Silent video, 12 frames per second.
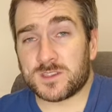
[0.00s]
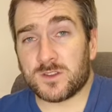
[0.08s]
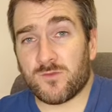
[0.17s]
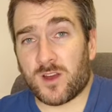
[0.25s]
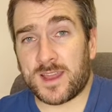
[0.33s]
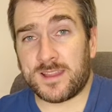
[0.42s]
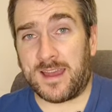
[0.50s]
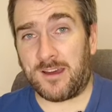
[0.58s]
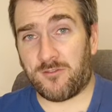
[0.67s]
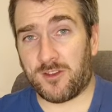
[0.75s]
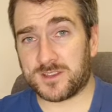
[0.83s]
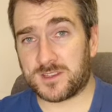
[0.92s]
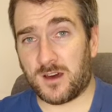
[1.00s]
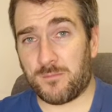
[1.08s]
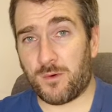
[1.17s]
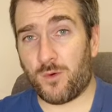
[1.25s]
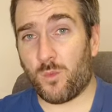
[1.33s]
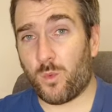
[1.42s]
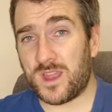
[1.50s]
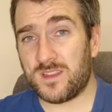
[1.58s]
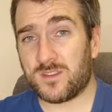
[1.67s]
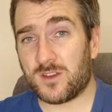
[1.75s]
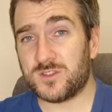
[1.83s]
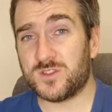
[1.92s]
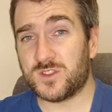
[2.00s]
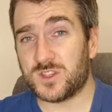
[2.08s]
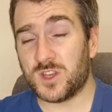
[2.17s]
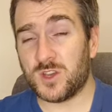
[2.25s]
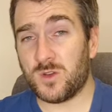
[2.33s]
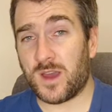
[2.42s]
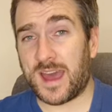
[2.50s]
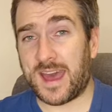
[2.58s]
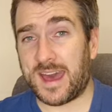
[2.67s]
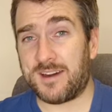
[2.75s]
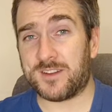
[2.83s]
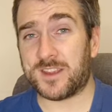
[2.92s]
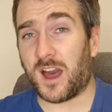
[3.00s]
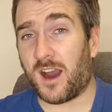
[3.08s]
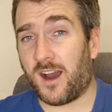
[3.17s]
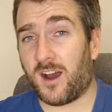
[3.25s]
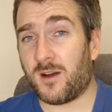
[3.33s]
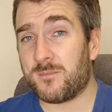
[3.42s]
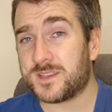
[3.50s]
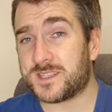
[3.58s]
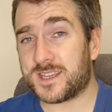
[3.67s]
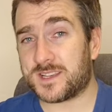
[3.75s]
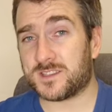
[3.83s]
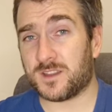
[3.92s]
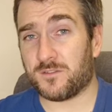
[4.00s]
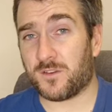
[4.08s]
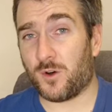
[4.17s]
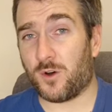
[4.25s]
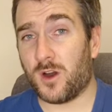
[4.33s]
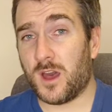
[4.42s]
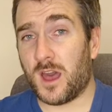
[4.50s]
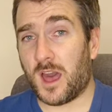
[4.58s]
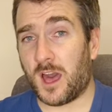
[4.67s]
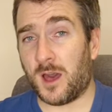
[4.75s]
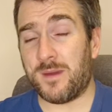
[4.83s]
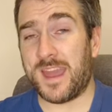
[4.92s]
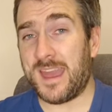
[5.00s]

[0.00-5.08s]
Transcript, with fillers: So right now, for example, Windows do have an ARM64 um,